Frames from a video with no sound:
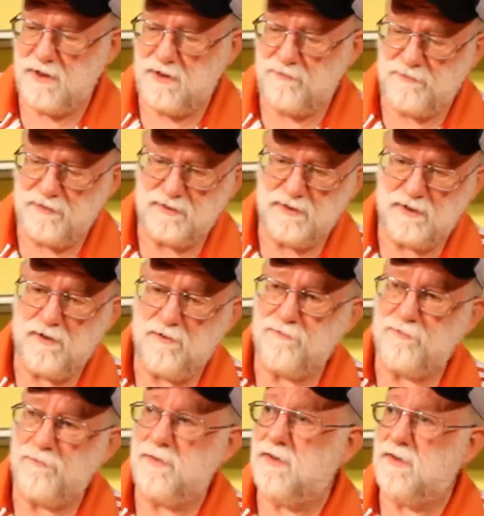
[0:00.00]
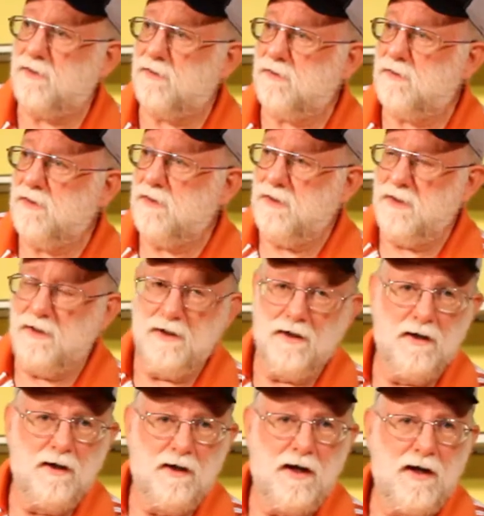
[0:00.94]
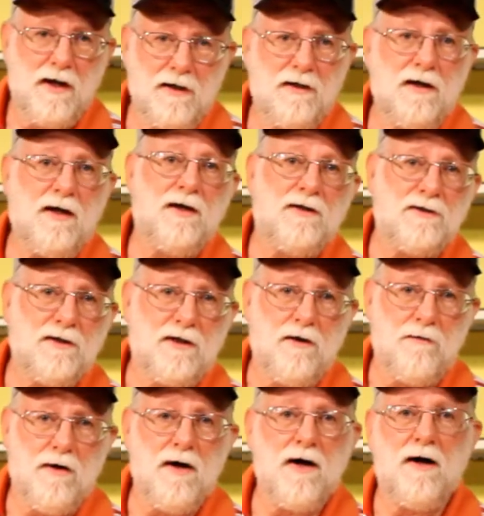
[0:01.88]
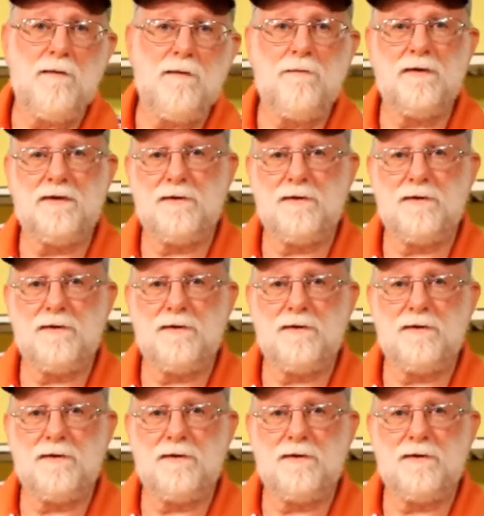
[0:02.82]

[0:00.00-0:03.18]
conflict to go from here and to go up.